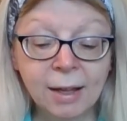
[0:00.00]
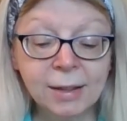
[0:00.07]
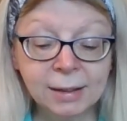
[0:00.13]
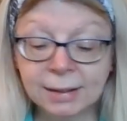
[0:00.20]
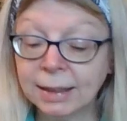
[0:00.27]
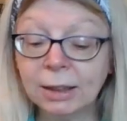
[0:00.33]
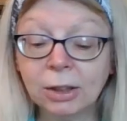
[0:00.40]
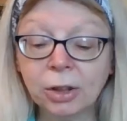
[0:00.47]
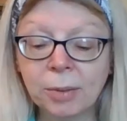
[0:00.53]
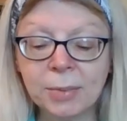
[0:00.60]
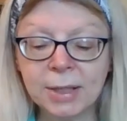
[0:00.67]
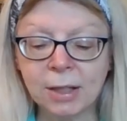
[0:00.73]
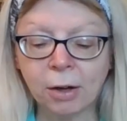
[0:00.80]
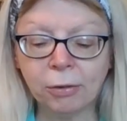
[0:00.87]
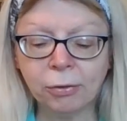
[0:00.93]
The diddler
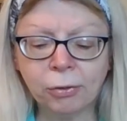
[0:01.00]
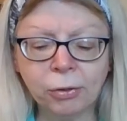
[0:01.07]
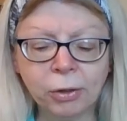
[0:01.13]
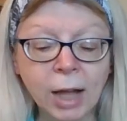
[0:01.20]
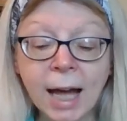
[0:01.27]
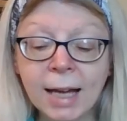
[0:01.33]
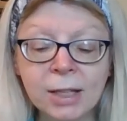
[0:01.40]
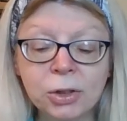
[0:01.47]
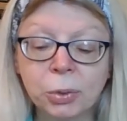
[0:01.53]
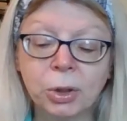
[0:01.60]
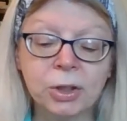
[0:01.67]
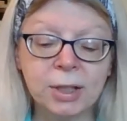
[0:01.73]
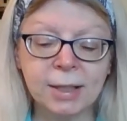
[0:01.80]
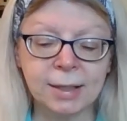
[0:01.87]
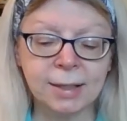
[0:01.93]
himself flies to
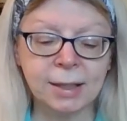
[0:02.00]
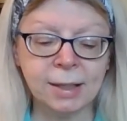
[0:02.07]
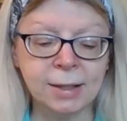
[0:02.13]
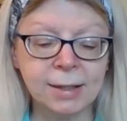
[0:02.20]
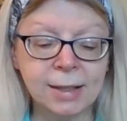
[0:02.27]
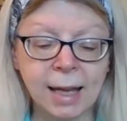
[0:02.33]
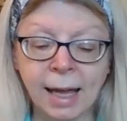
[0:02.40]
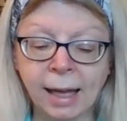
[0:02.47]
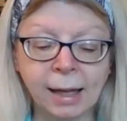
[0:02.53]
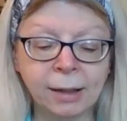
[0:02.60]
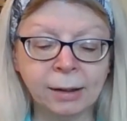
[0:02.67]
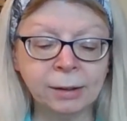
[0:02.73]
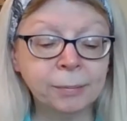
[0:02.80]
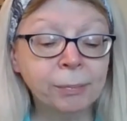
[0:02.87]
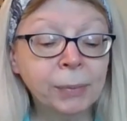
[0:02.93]
her assistance
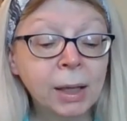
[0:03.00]
and,